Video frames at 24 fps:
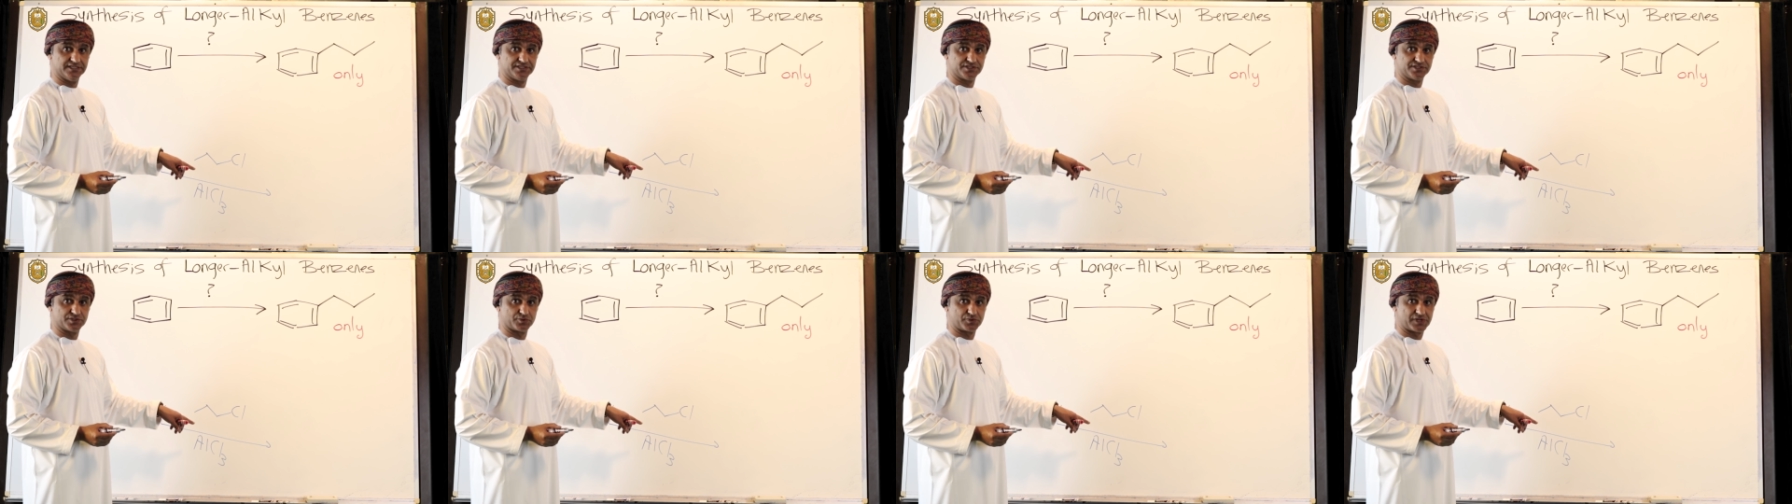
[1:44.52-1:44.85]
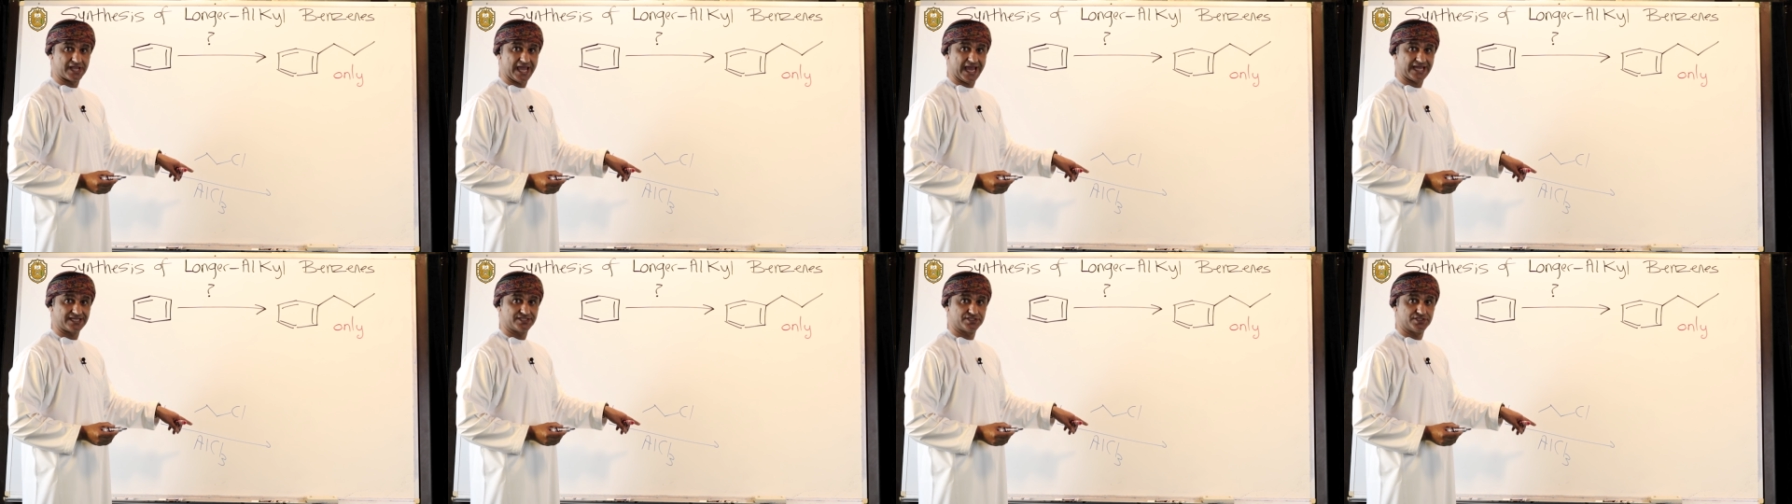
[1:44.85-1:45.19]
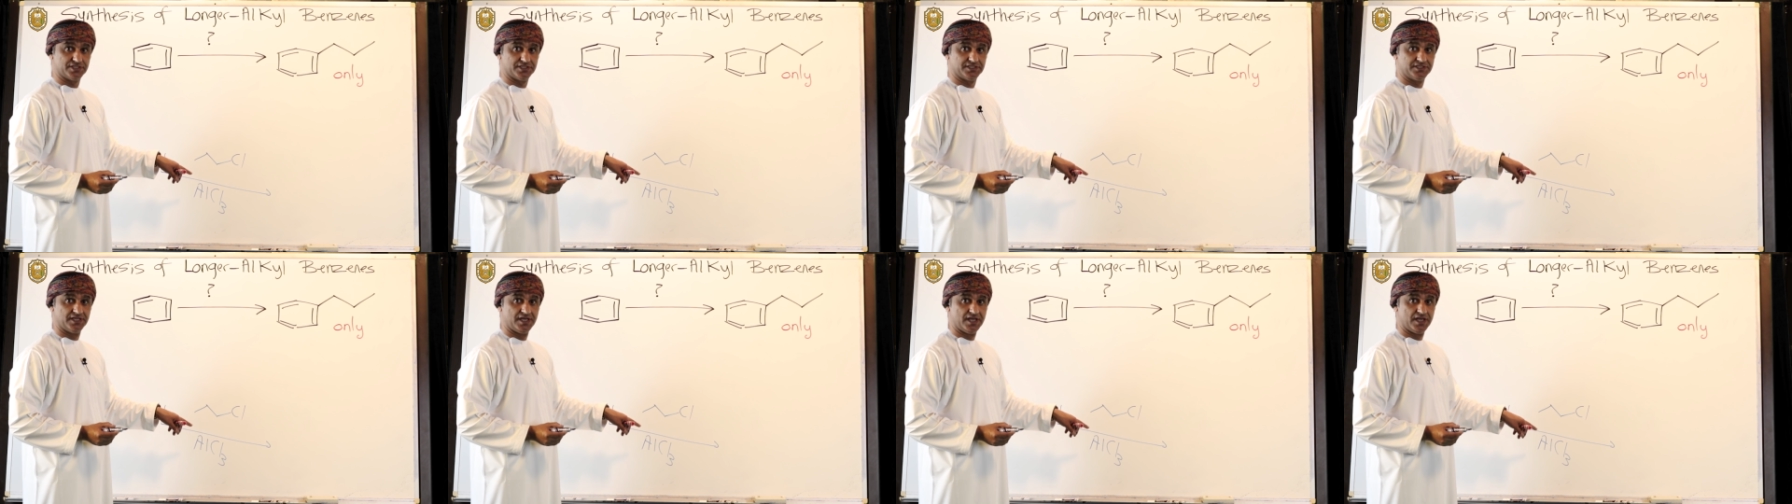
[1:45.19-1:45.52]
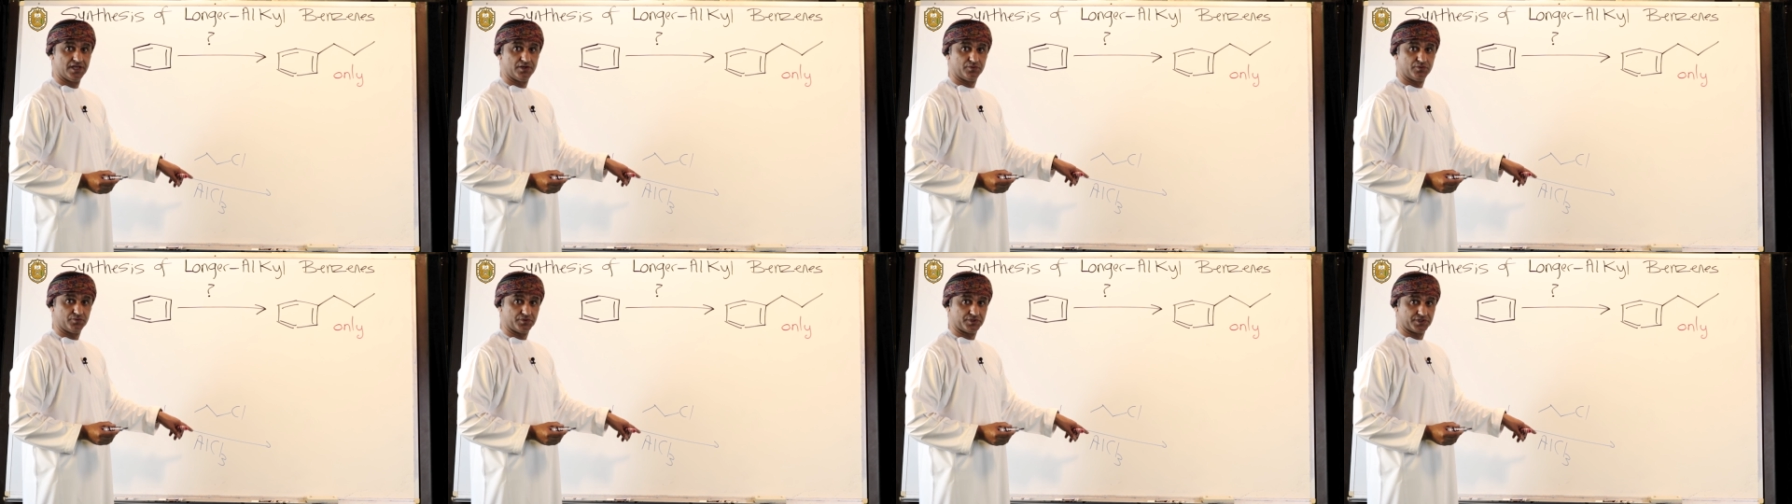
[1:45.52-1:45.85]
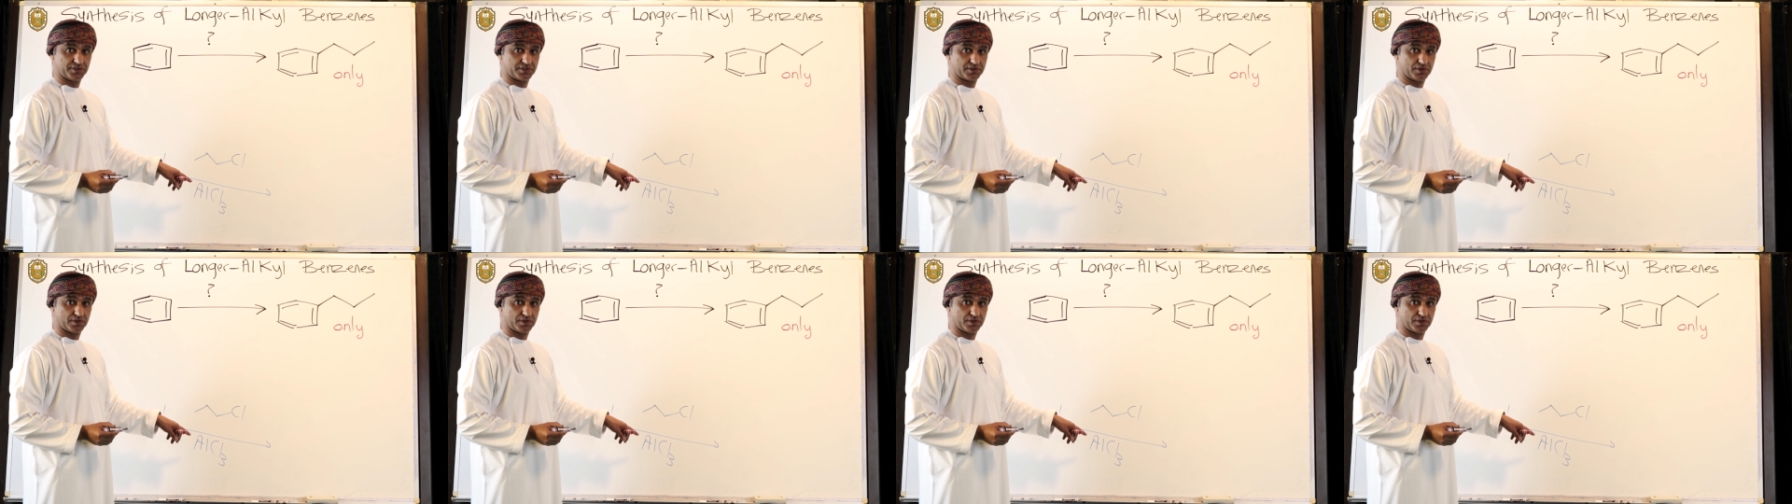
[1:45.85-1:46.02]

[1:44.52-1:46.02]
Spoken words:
is reacted with